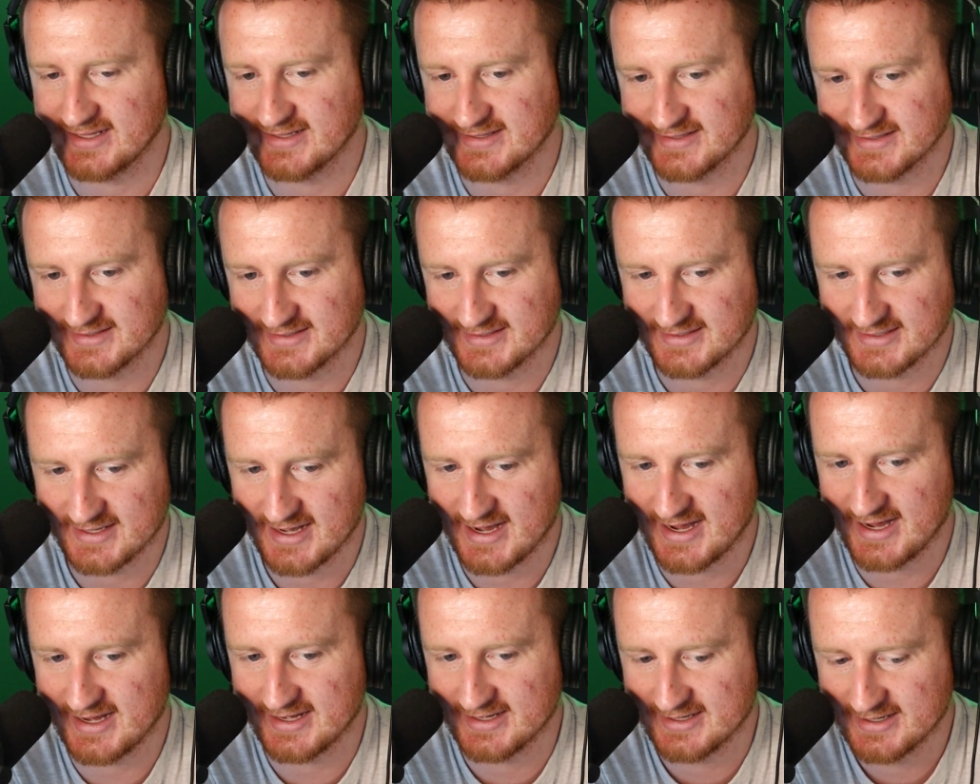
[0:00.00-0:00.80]
And
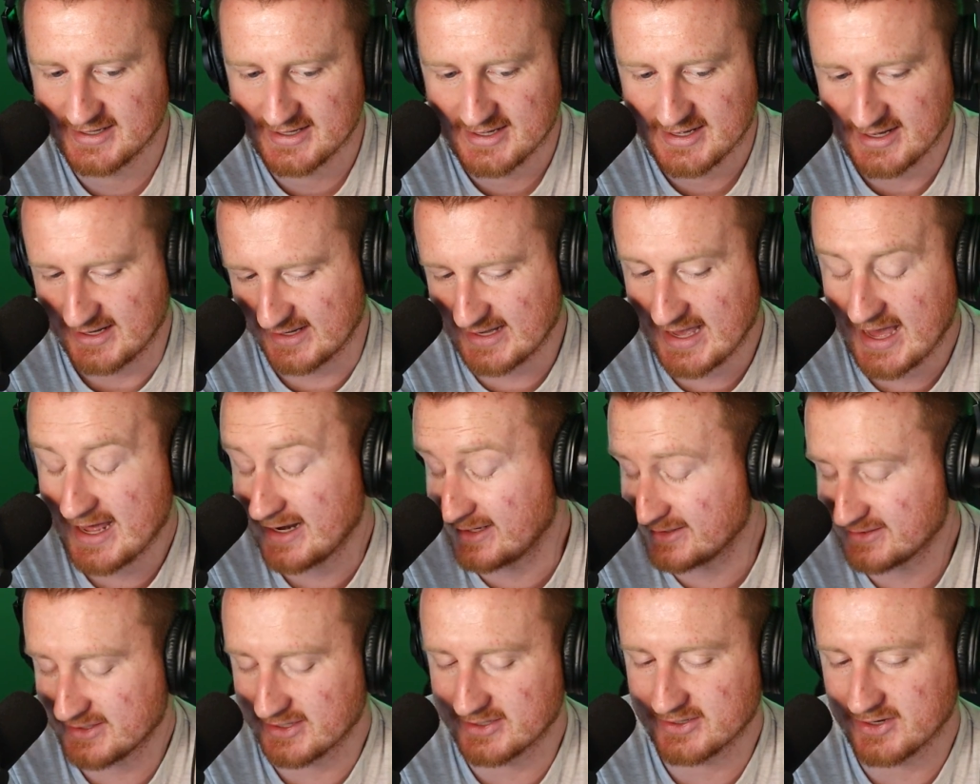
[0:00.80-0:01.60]

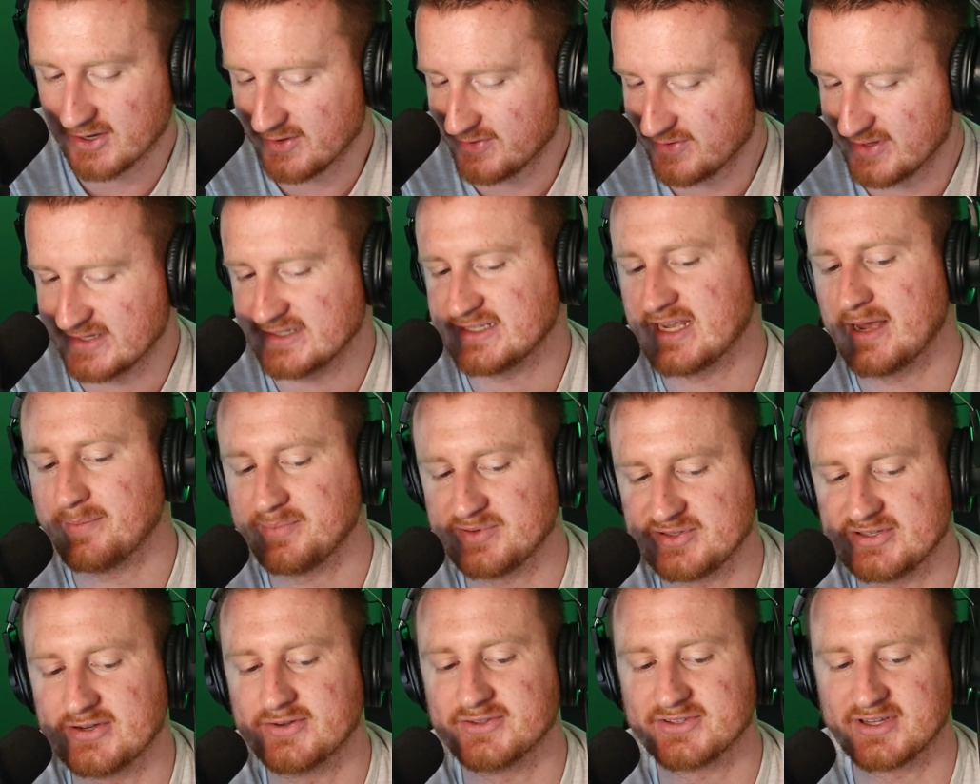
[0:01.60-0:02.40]
again, it's going to go, this
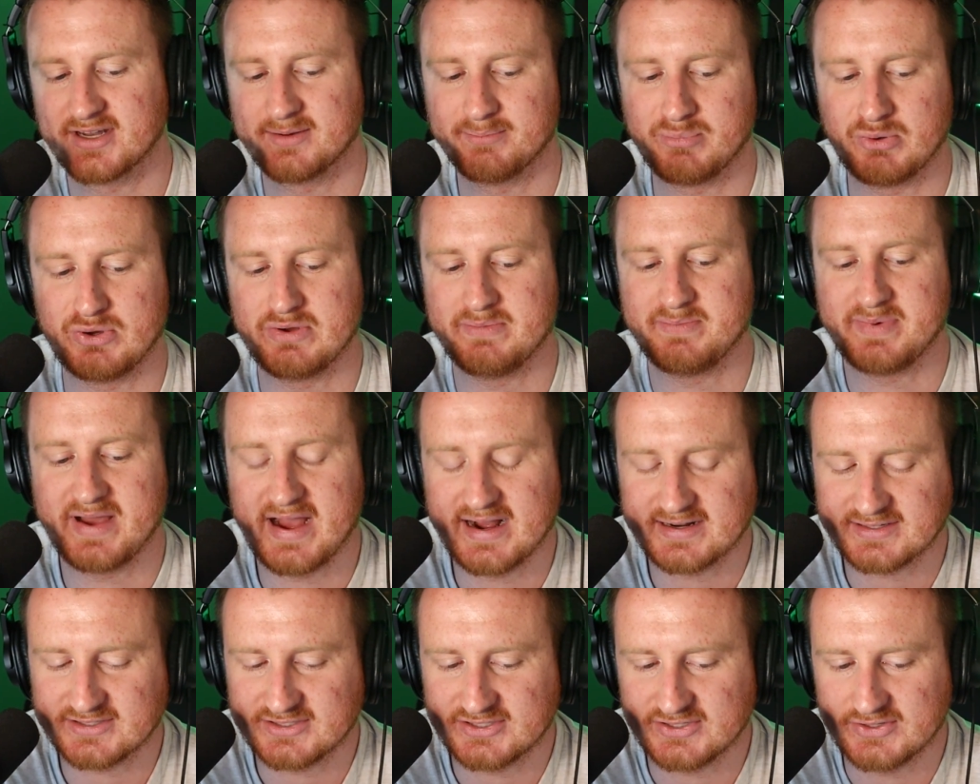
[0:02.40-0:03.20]
episode is going to point
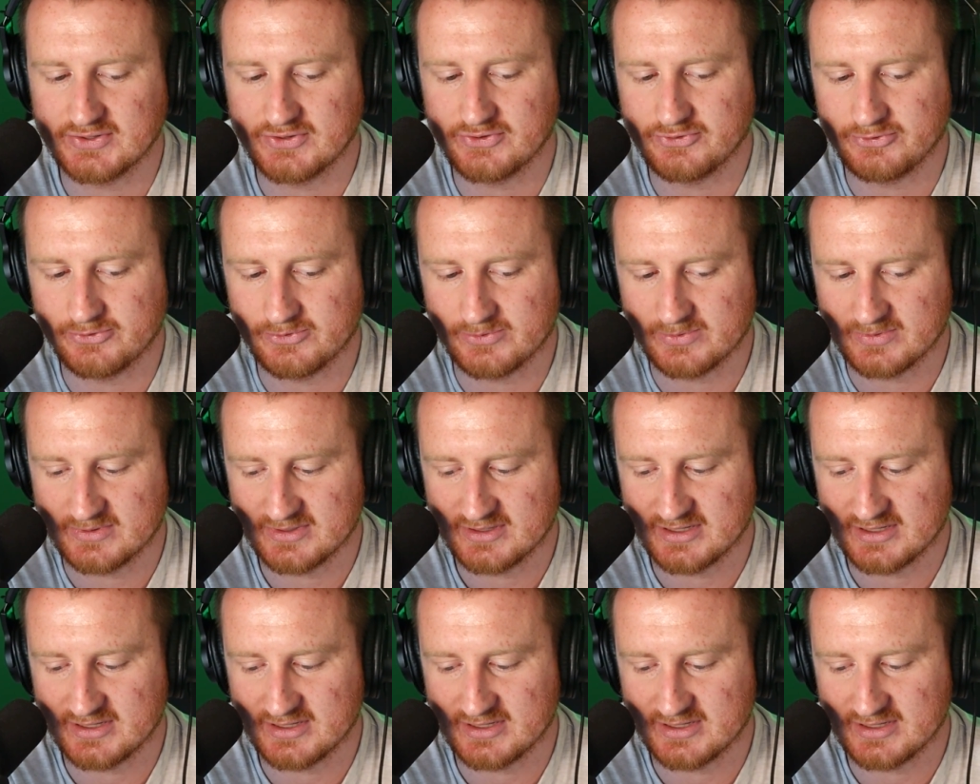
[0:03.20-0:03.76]
back to,